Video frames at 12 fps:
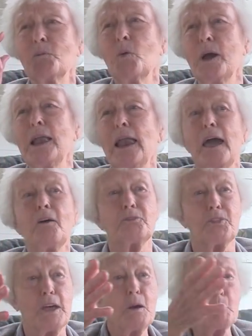We
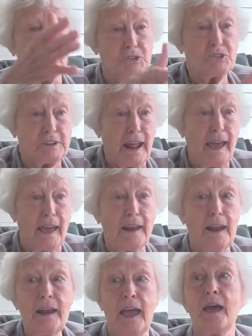left them
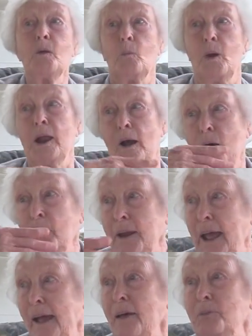a-standing and went on
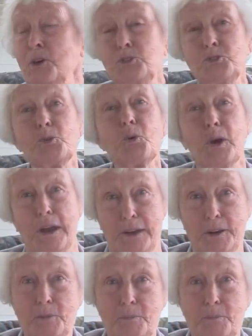down the street.